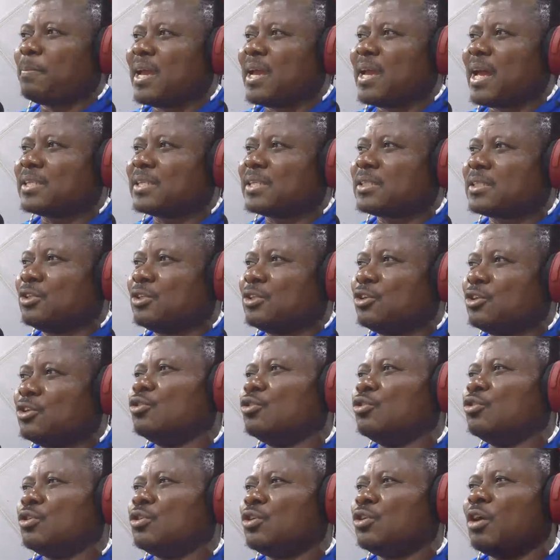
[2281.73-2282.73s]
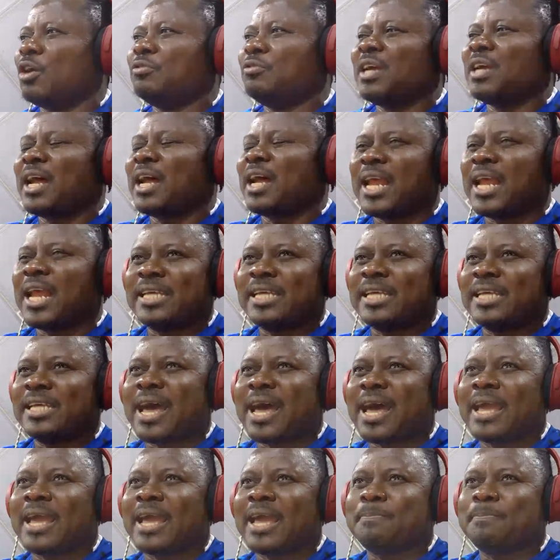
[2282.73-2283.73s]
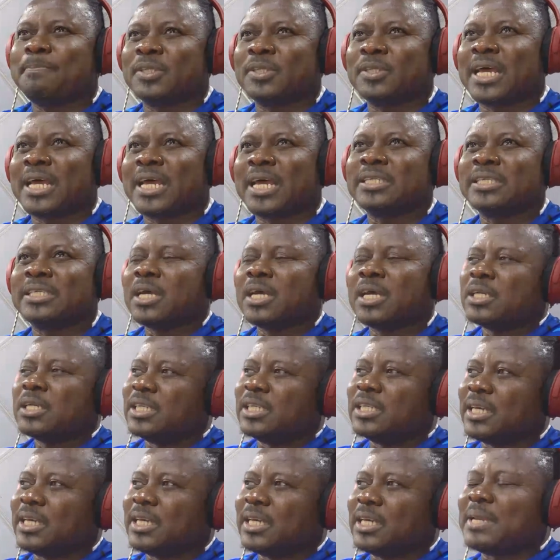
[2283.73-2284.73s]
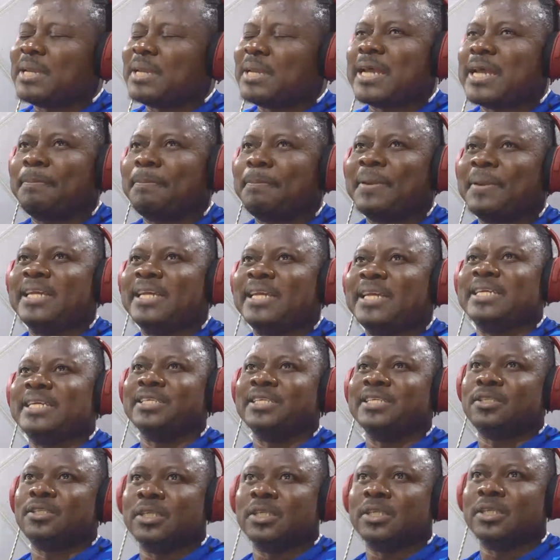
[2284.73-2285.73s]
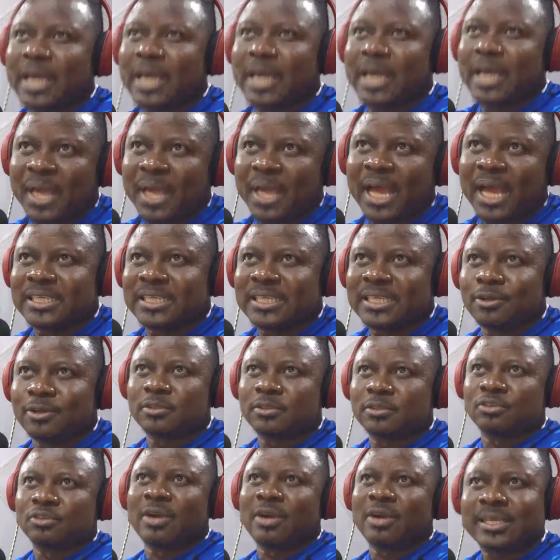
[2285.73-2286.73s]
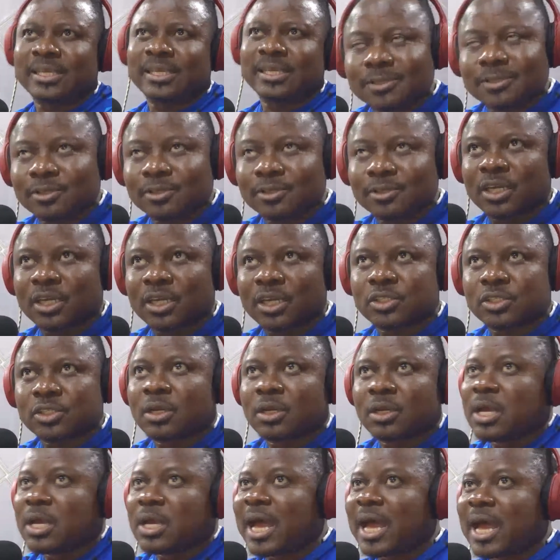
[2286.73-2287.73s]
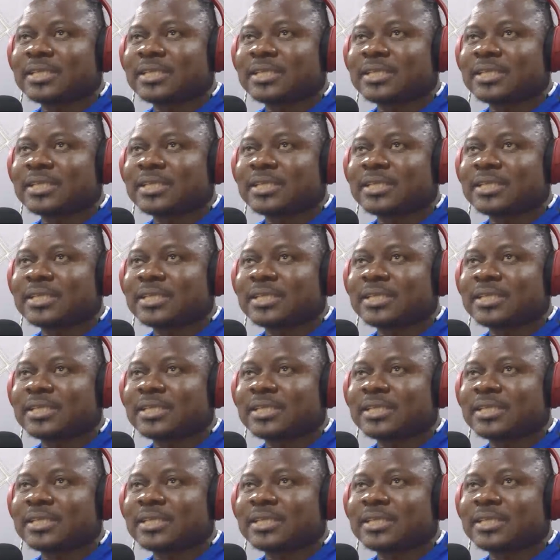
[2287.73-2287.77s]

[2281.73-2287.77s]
players, not realizing how important the game that they are playing is to them, and they don't rise to the occasion,